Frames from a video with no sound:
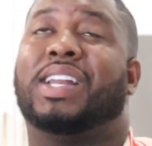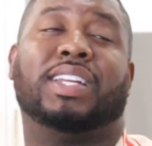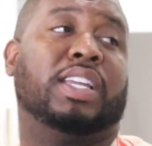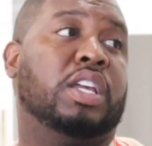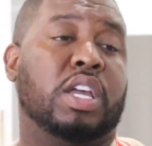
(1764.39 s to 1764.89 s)

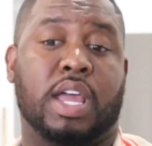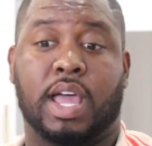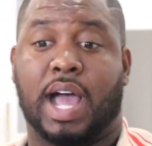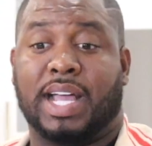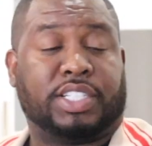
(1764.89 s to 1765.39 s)
reality,
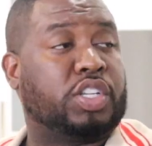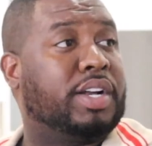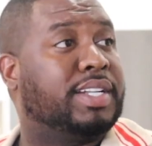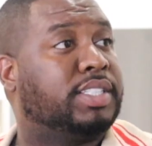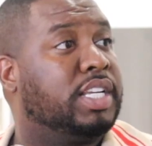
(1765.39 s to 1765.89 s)
I
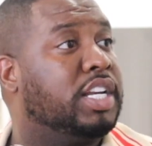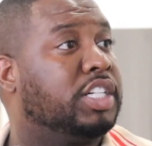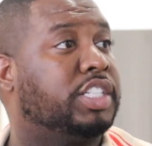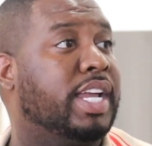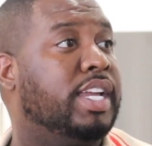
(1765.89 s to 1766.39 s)
started
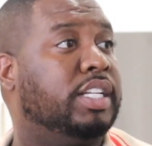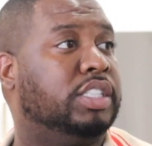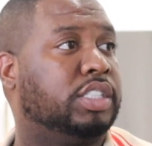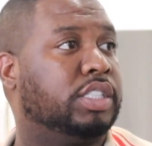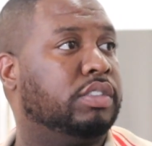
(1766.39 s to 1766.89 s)
seeing a
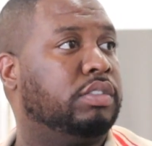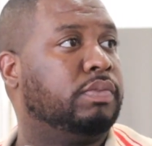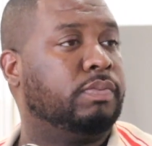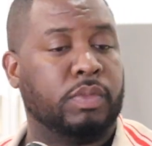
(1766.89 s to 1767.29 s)
change.